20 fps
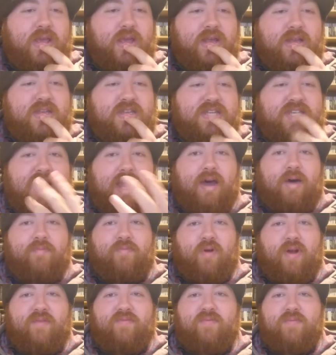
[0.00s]
It's set
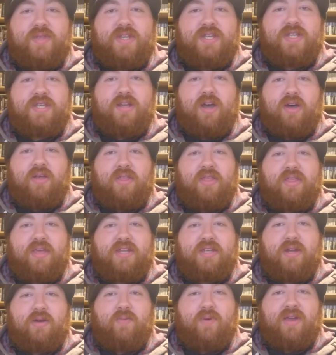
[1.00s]
up right from the start that
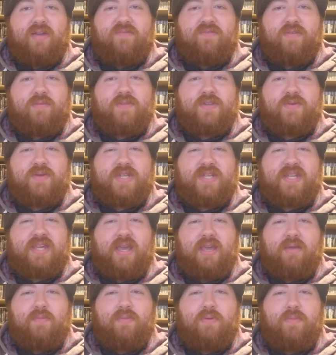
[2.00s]
there's no way for them to
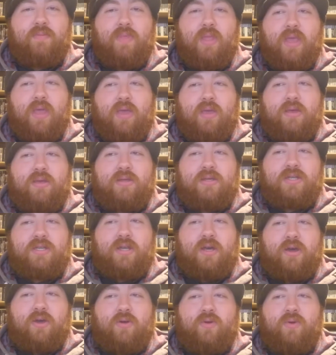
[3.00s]
escape.
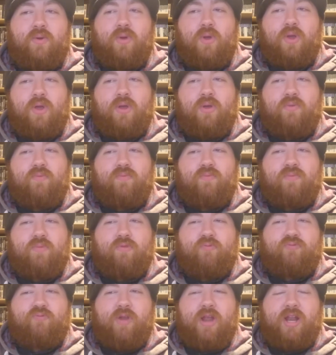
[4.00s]
So
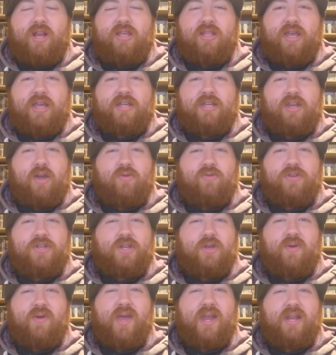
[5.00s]
really, they don't
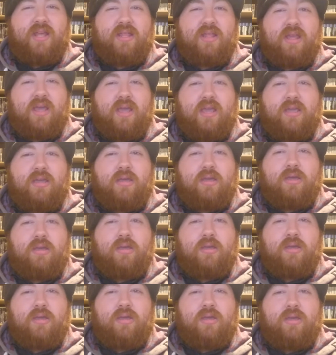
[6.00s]
do anything.
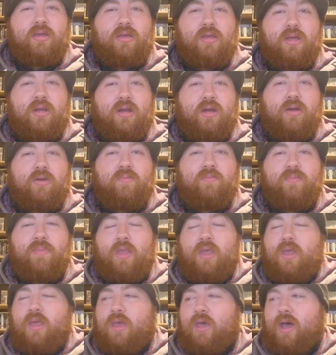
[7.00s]
You
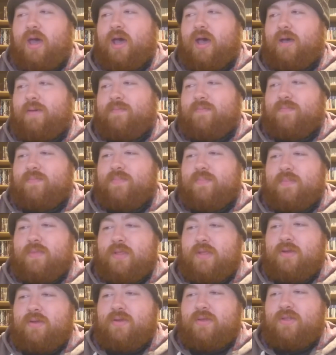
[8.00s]
know,
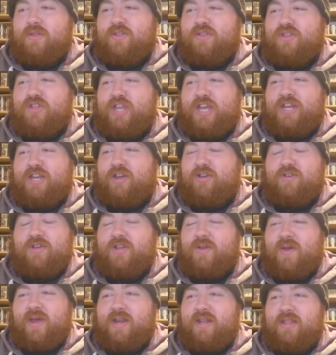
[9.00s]
they don't
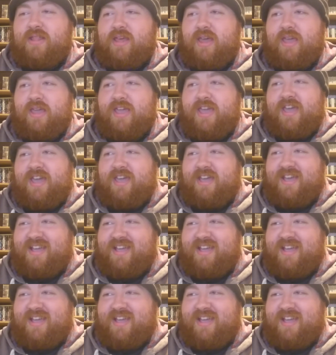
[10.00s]
do anything.